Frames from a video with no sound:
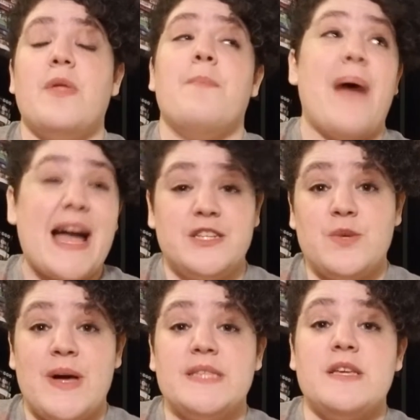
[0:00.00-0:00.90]
back
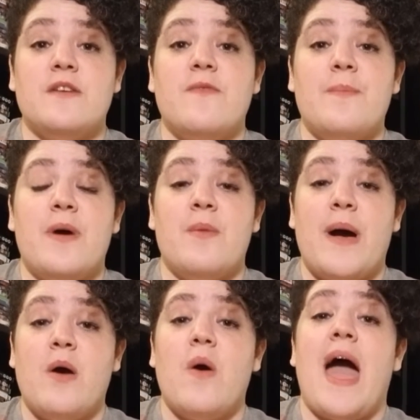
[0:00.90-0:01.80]
to us
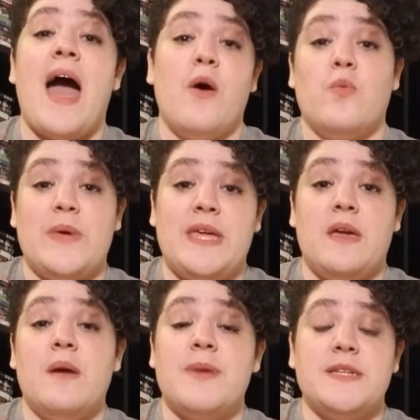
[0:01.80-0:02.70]
about how
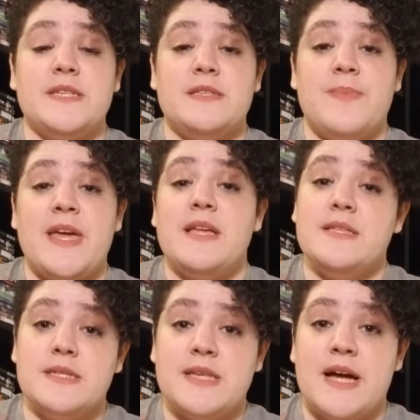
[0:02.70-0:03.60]
we participate in
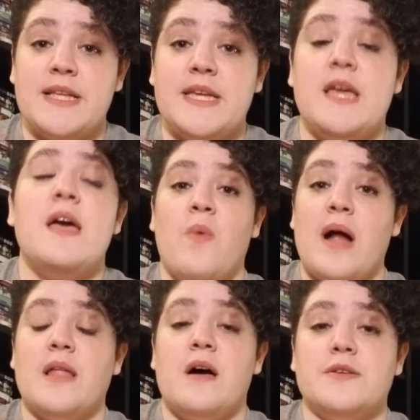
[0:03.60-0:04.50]
society,
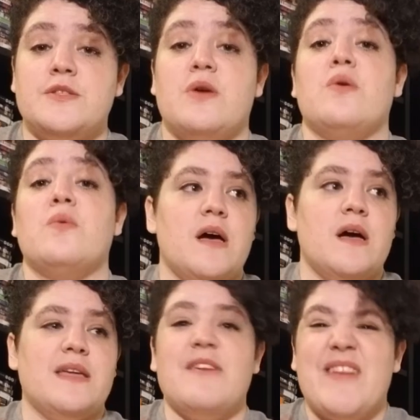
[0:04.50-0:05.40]
while also
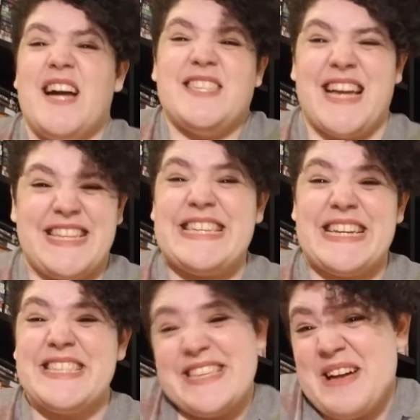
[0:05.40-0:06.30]
giving us
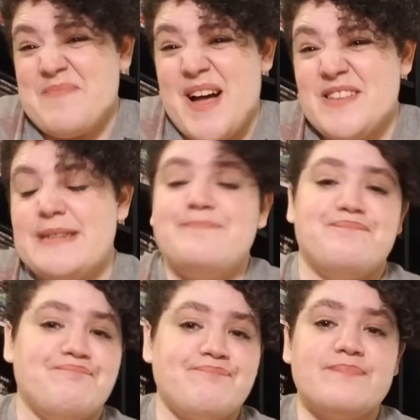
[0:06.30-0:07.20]
ideas about it.
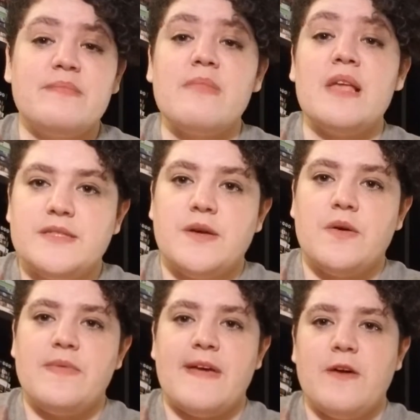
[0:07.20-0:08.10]
So
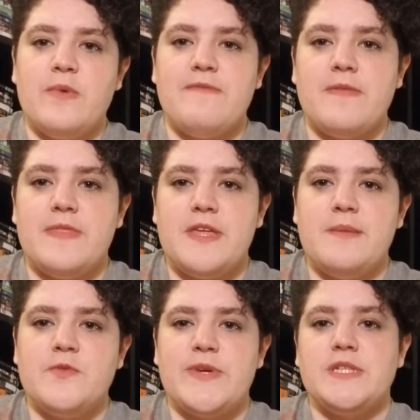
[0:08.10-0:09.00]
now that we've done
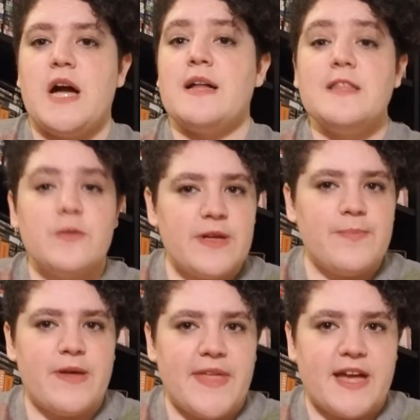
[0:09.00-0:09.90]
themes, we can talk a little bit
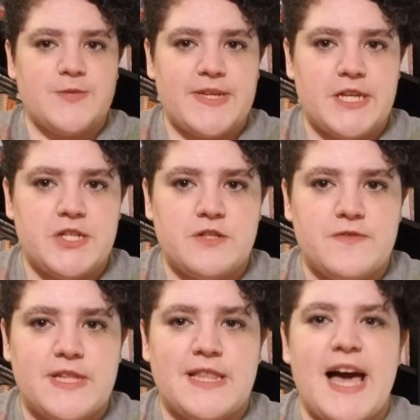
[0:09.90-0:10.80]
about the expectations
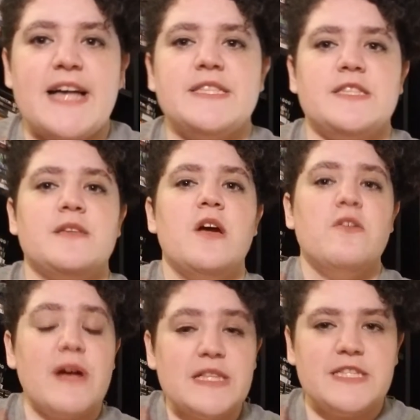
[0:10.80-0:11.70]
for the class. It's
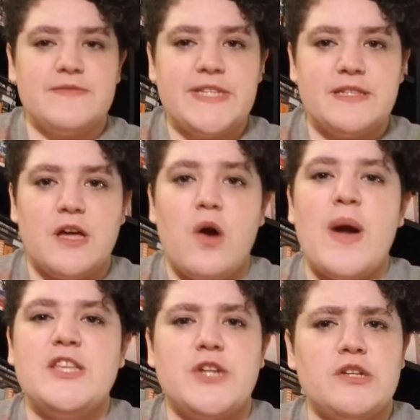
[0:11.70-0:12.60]
relatively low.
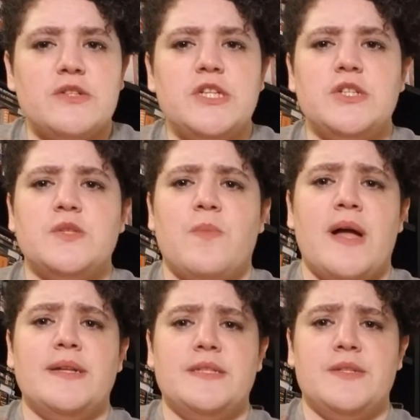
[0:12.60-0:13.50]
I generally just
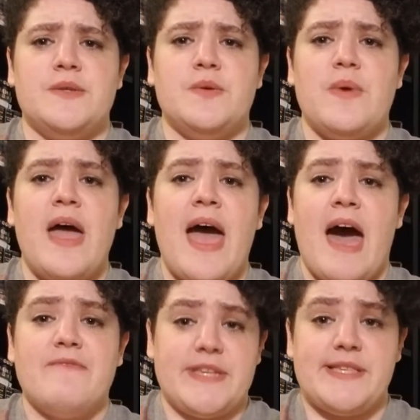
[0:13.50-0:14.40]
want to
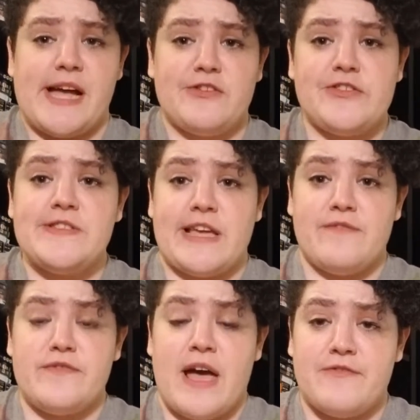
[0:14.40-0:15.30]
have discussions
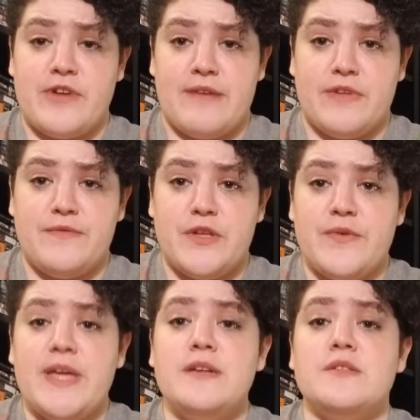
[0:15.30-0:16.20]
after every
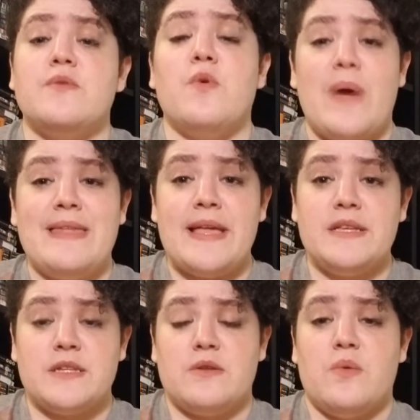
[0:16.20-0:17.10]
viewing. So the way that
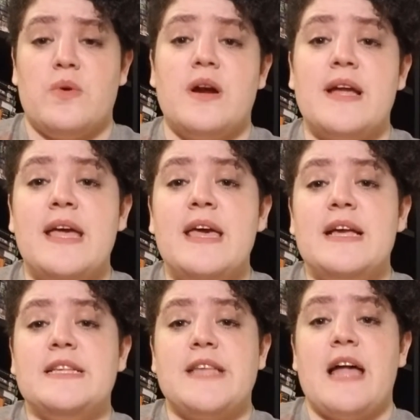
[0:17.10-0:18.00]
it's going to work
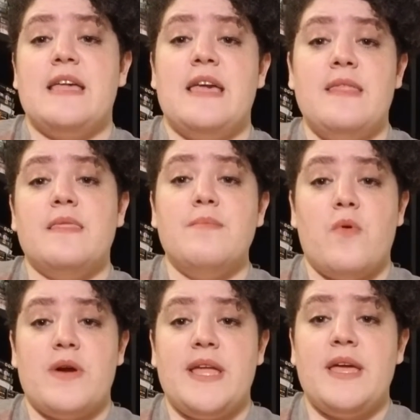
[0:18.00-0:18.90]
is that in the
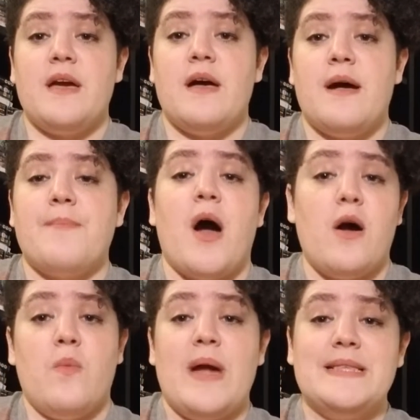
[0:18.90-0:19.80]
morning,
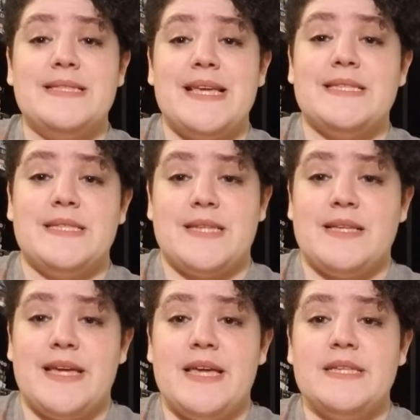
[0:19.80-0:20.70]
on Wednesdays and
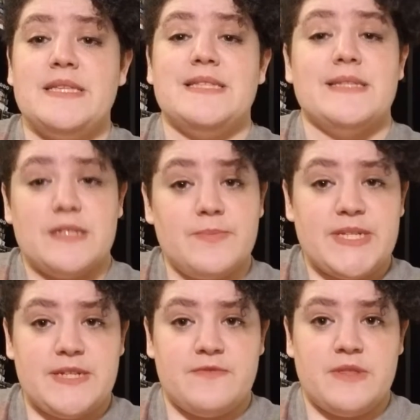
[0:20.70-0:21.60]
Sundays, it's a little
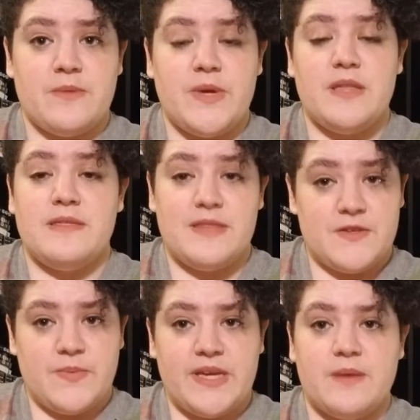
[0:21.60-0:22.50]
bit different than
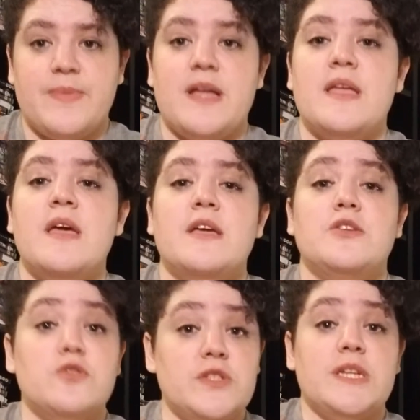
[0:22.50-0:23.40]
this week, but
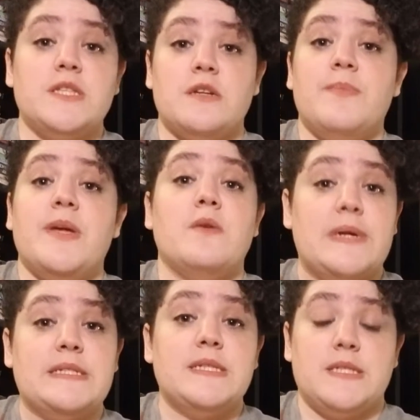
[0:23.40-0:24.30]
usually it's going to be on
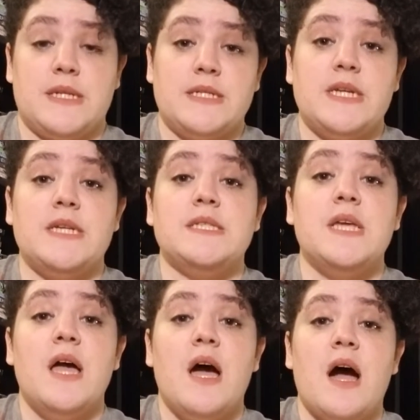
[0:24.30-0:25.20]
Wednesdays and Sundays.
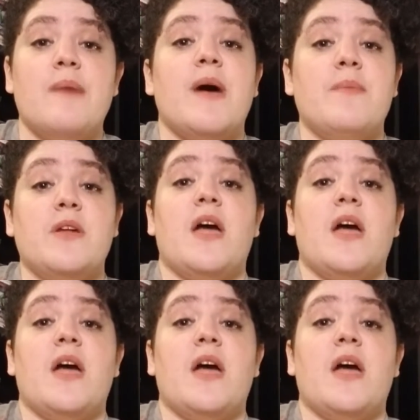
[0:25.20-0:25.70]
I'm going to